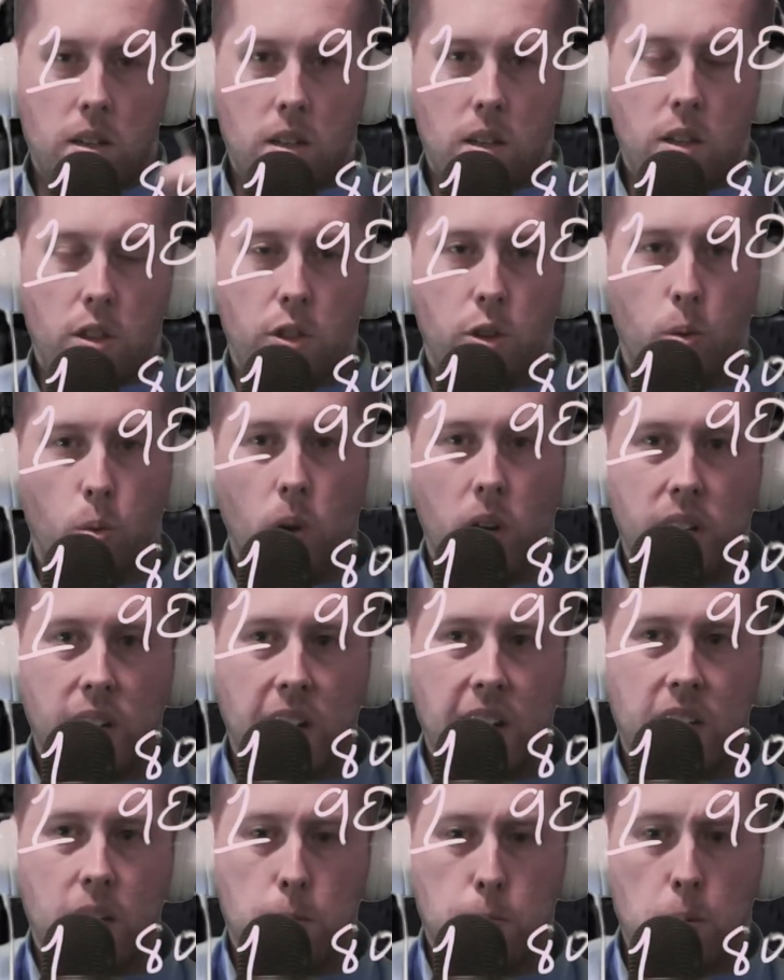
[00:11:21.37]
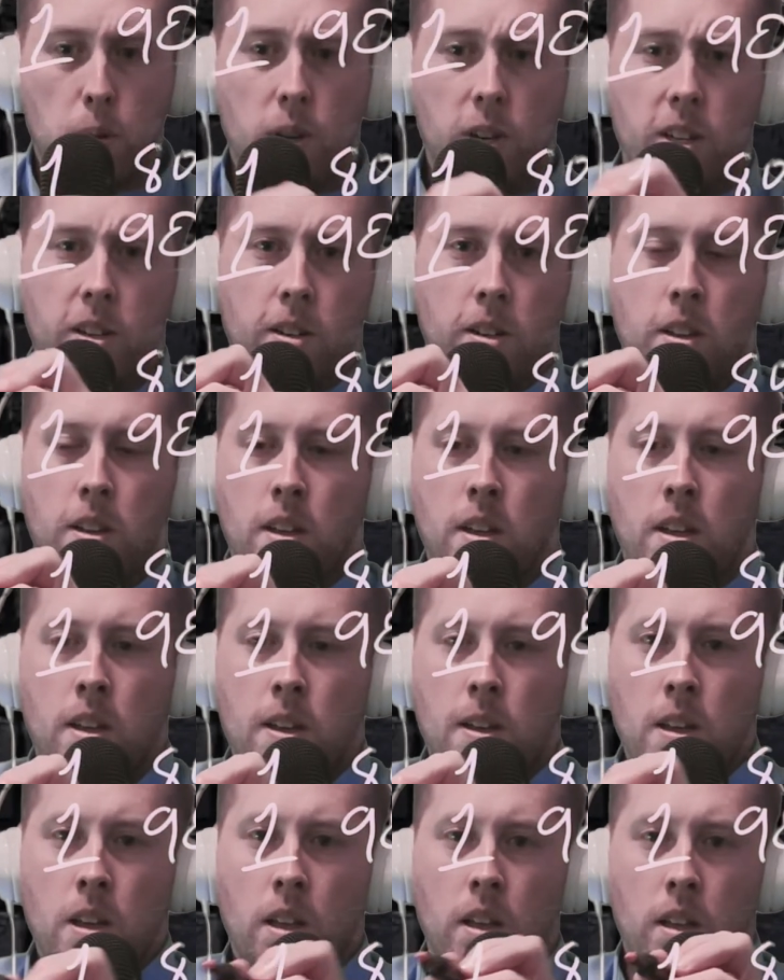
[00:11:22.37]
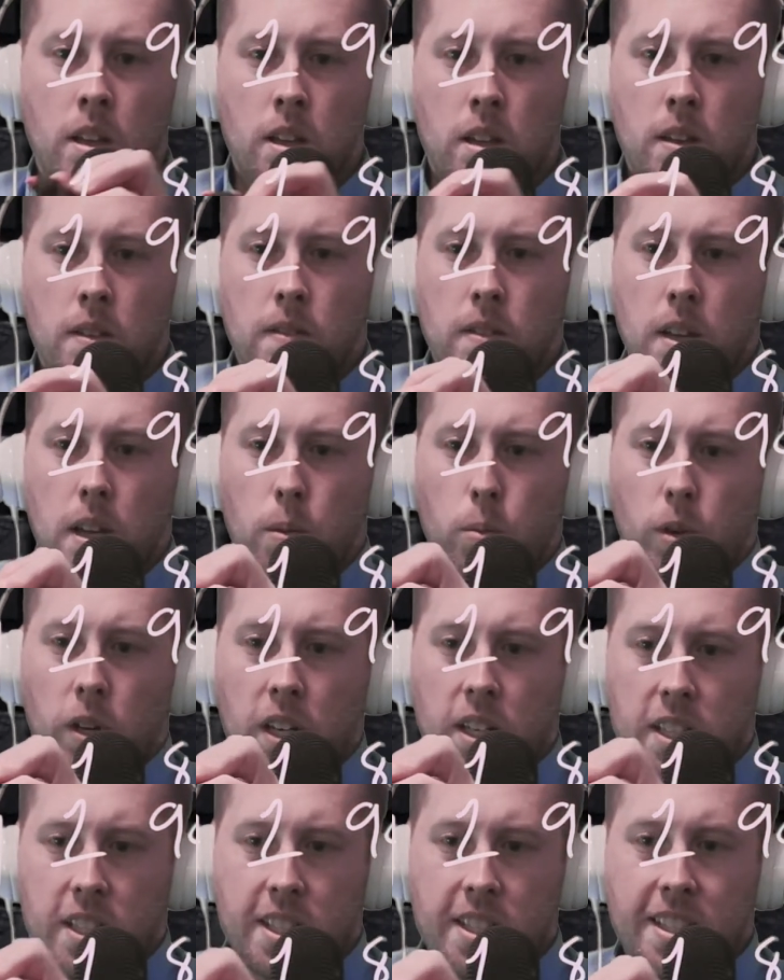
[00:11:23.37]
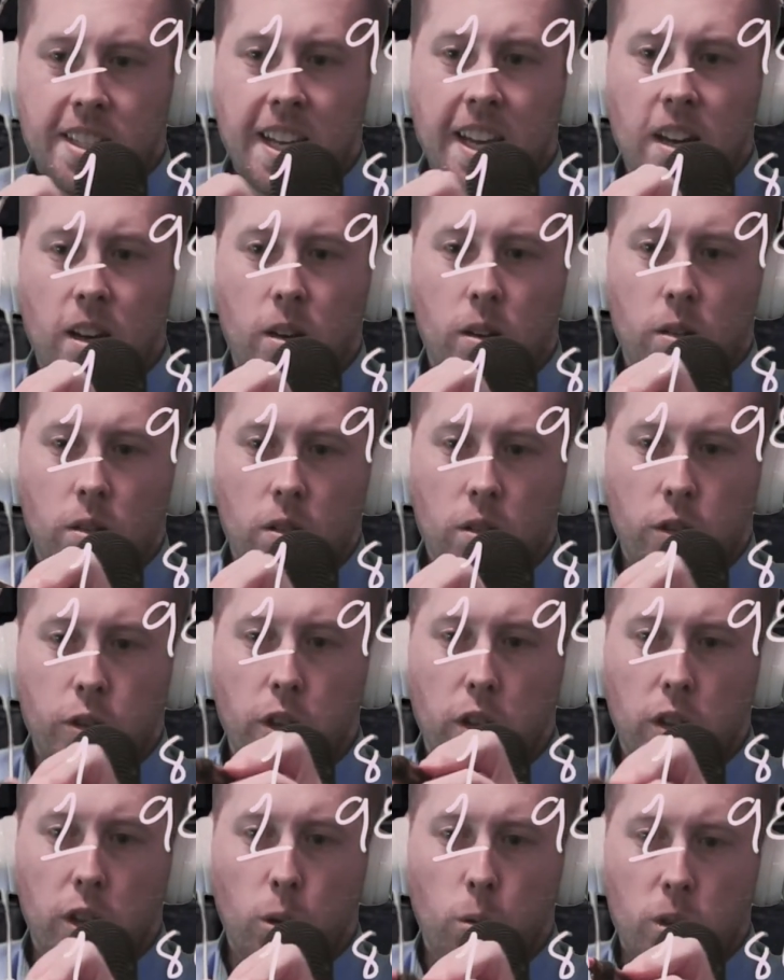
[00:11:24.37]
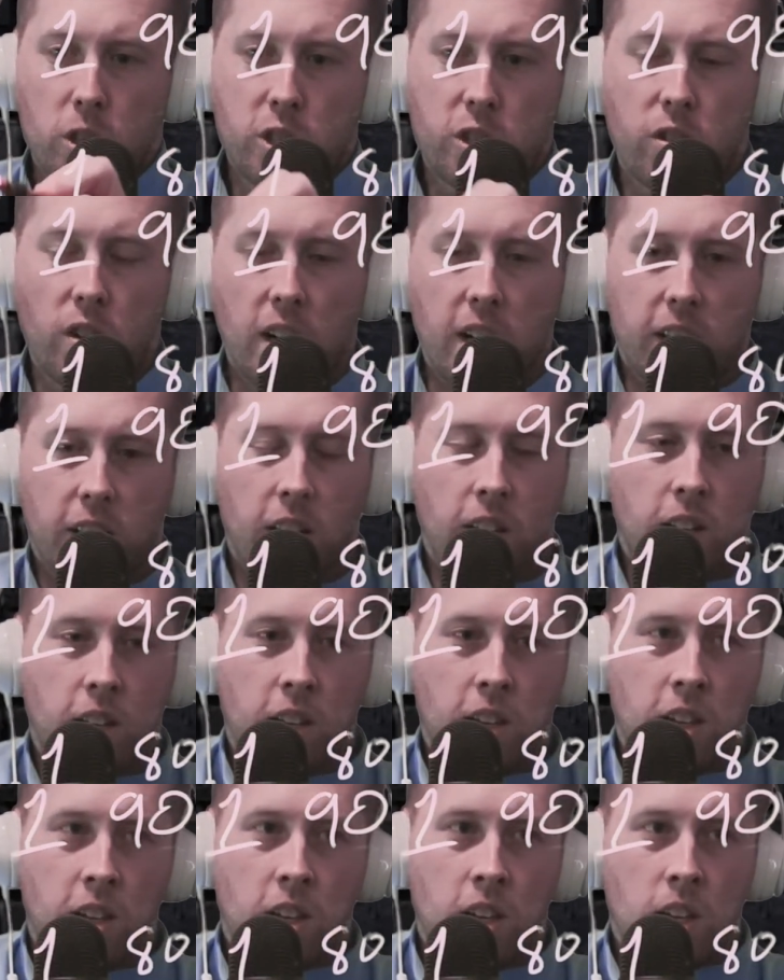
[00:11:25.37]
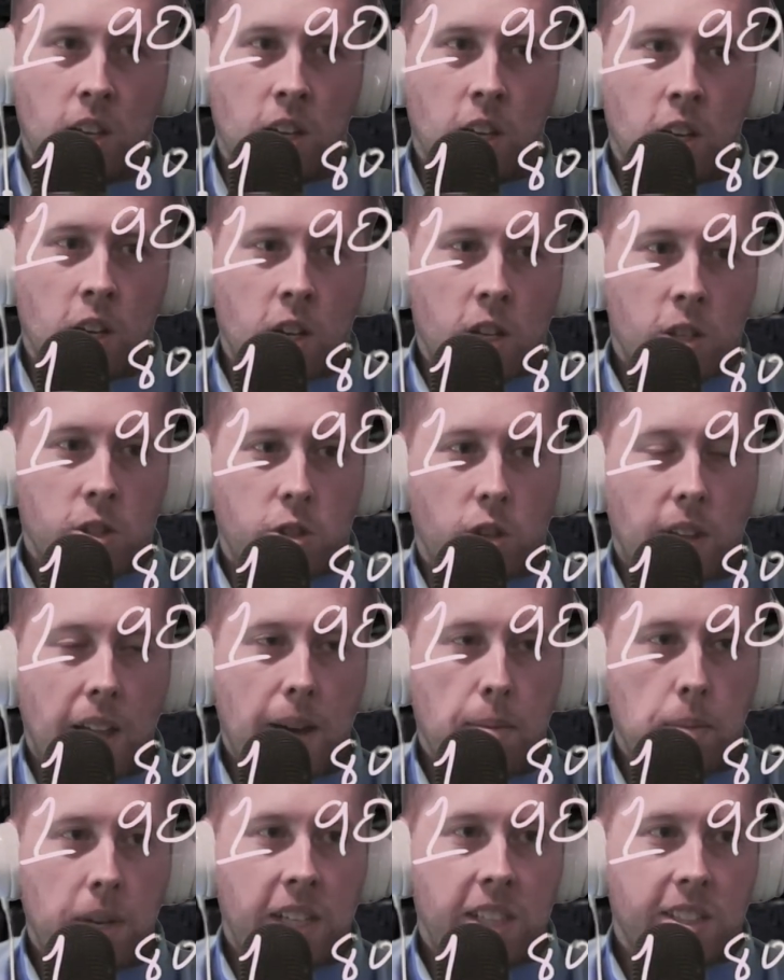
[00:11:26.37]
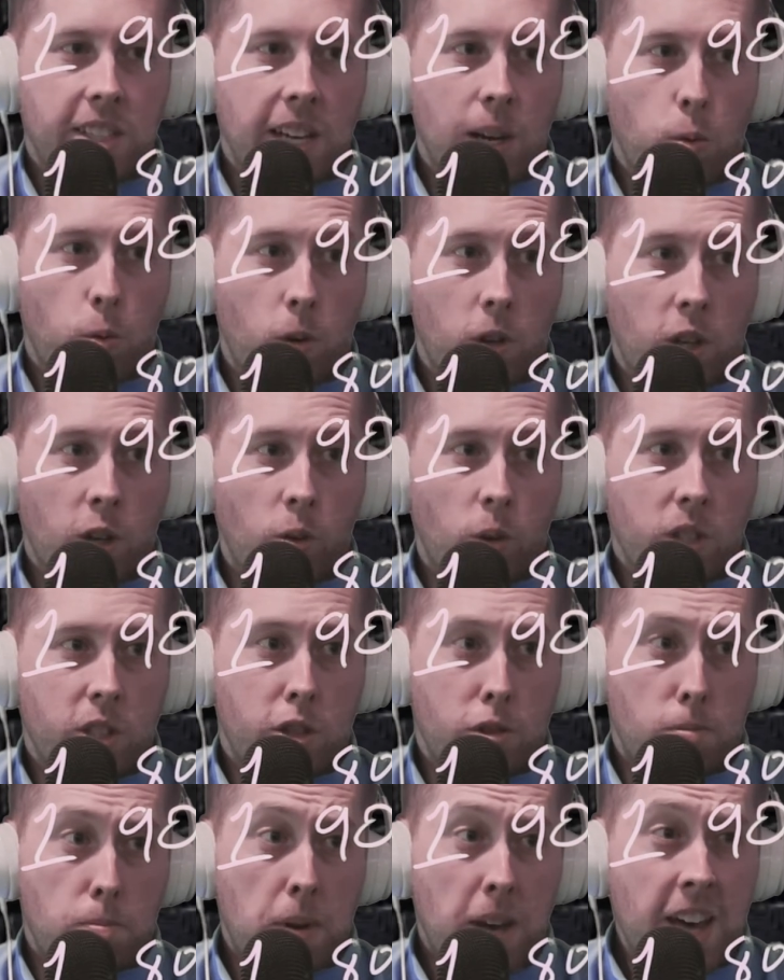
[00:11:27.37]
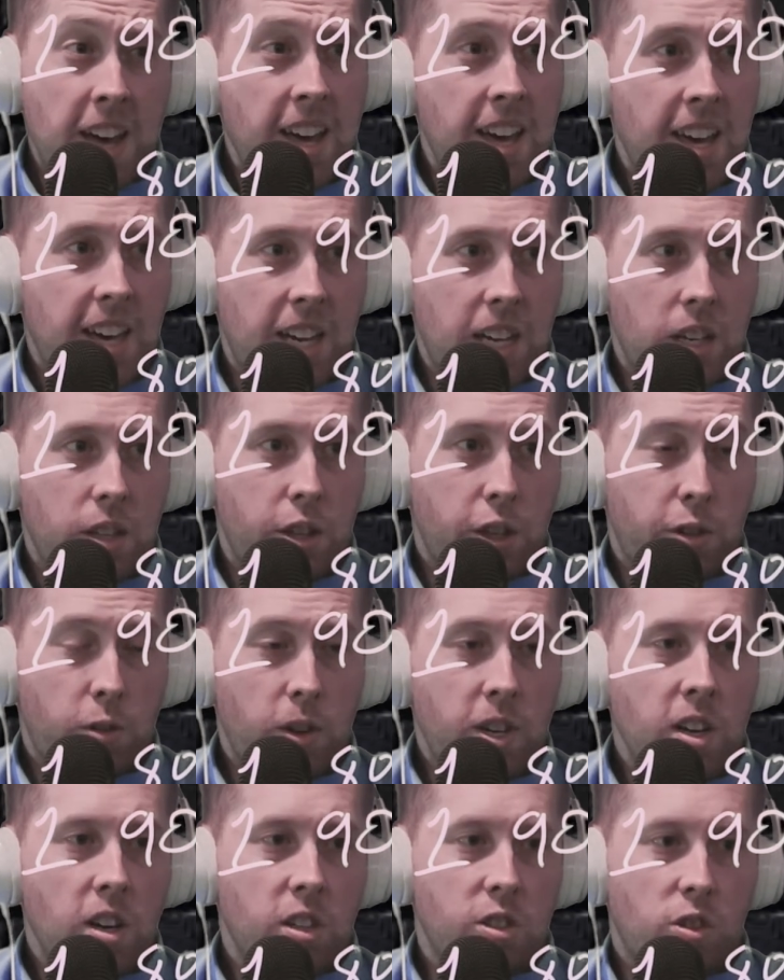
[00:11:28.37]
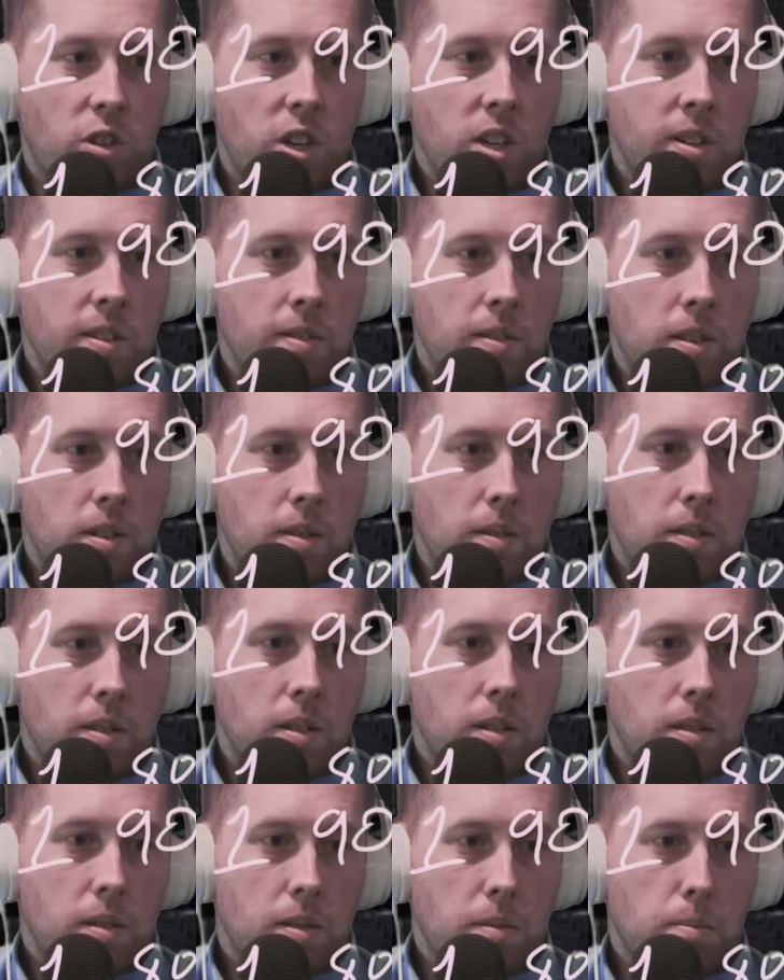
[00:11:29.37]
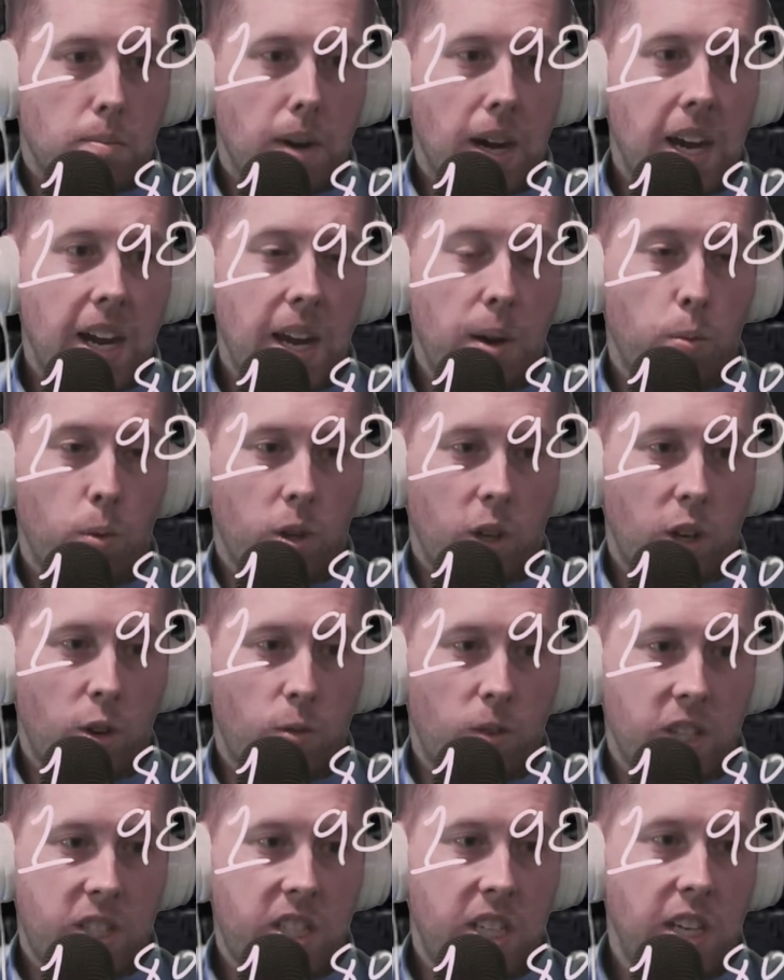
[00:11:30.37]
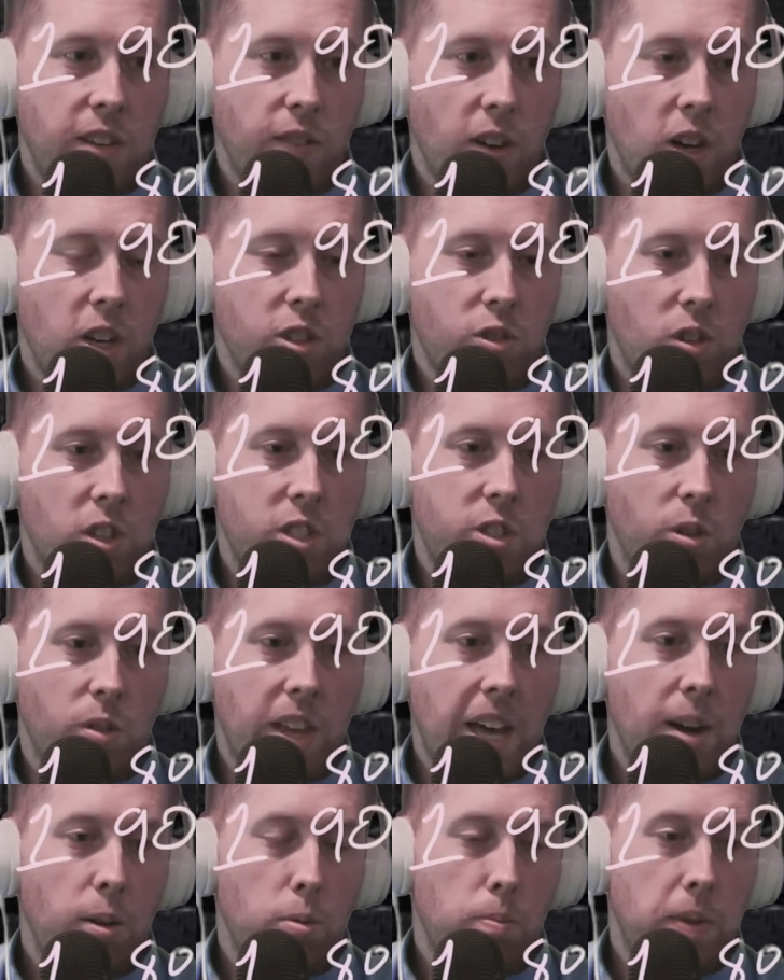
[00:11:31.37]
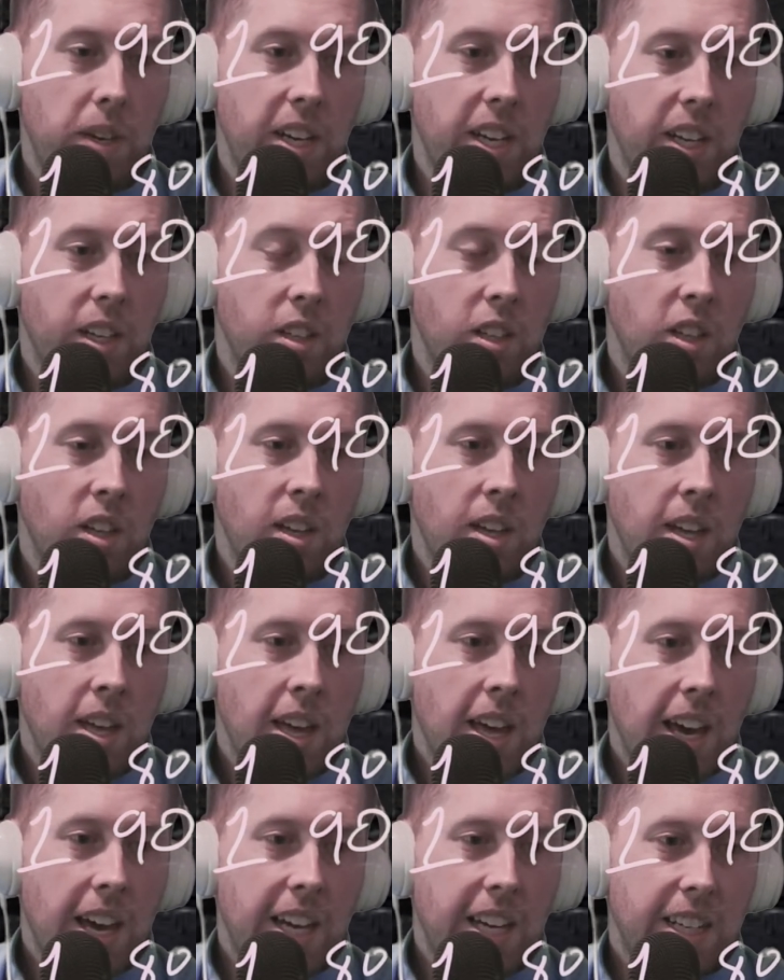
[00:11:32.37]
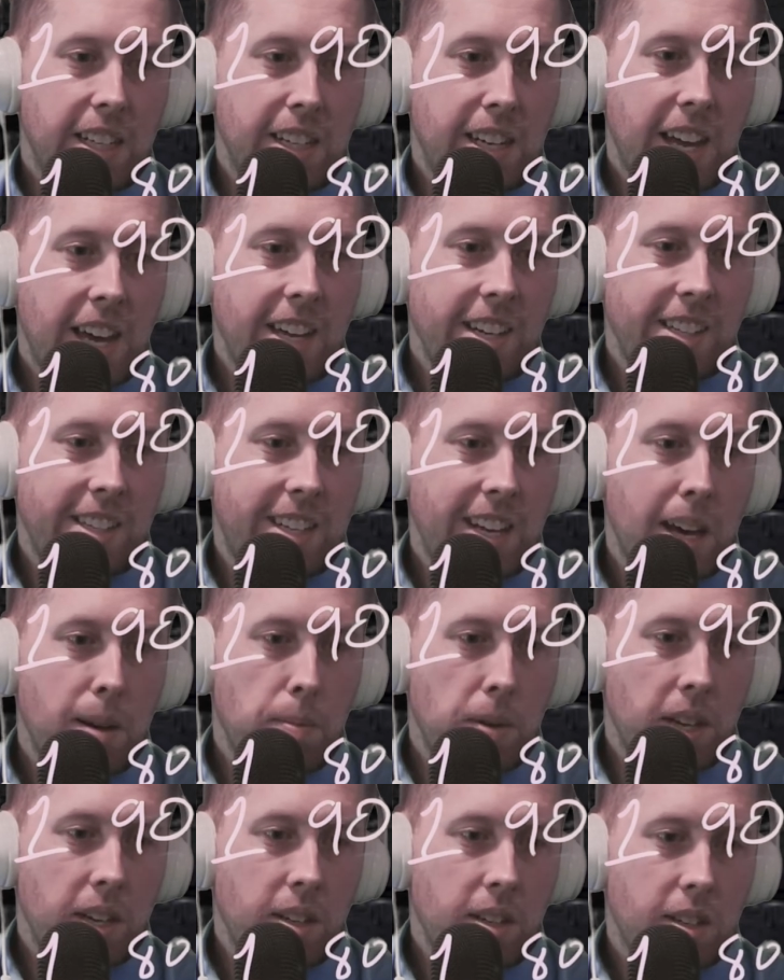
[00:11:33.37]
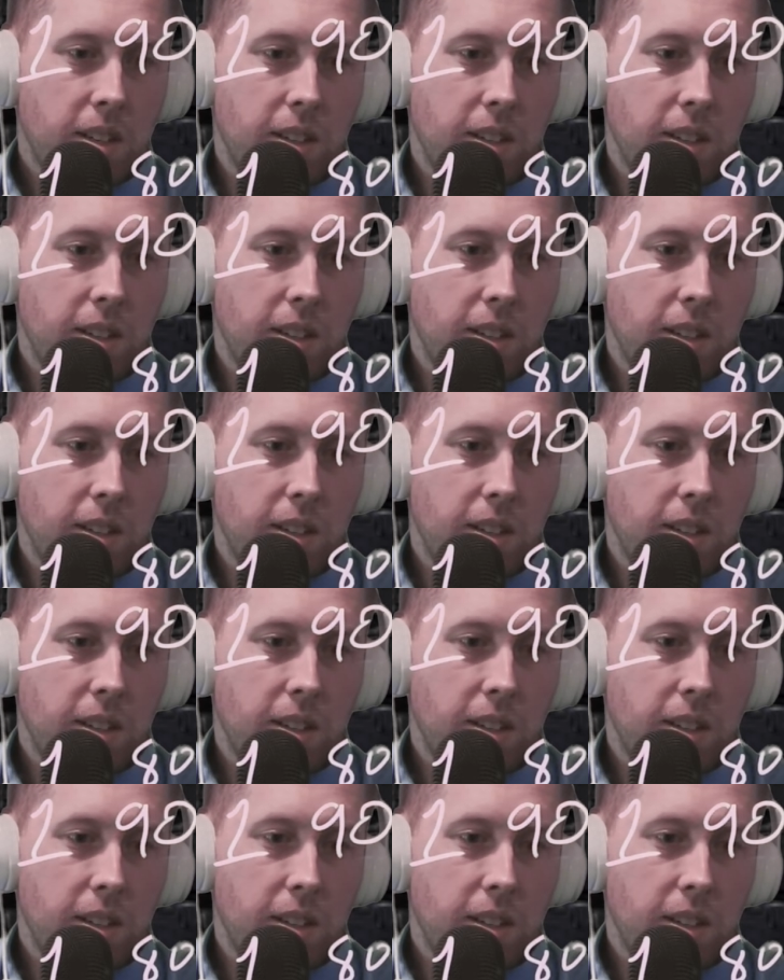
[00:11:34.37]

the 190 put, and we're going to sell the lower strike. So that means that we're going to pay the 300, and we're going to receive 100. So that would be a net debit.